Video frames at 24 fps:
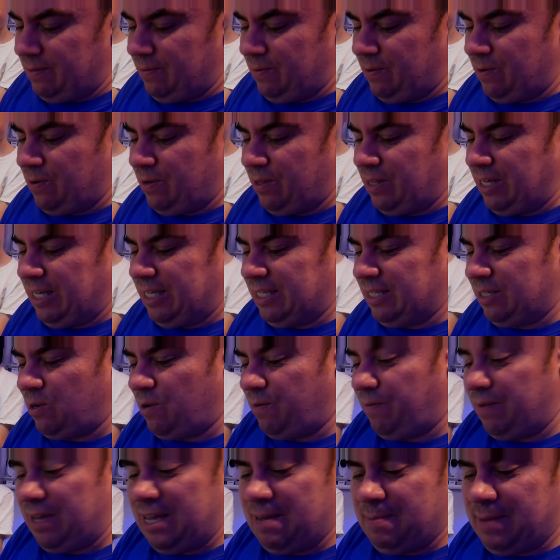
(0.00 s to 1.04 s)
I've got these
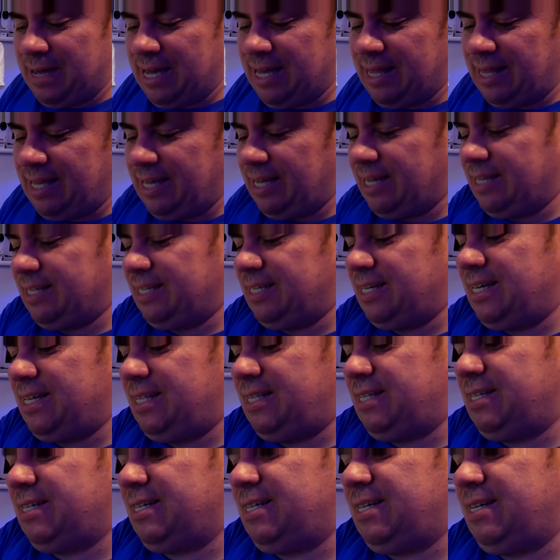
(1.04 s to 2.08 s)
off eBay, like I said,
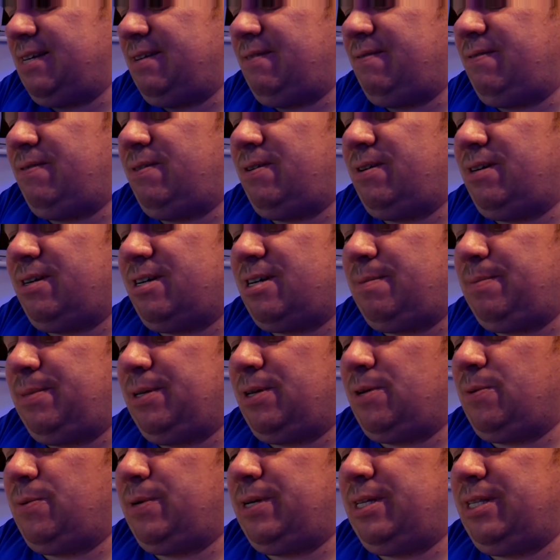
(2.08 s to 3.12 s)
for a couple
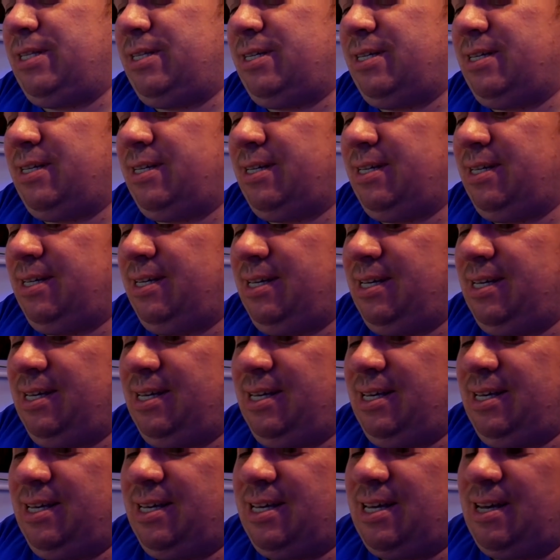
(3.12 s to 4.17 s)
of quid
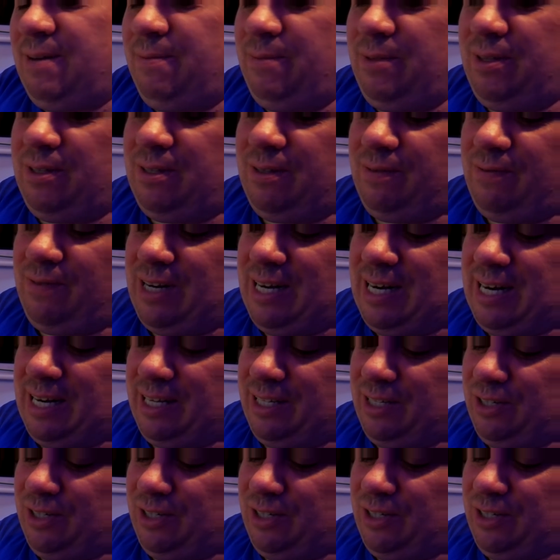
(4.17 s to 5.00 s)
come with some very nice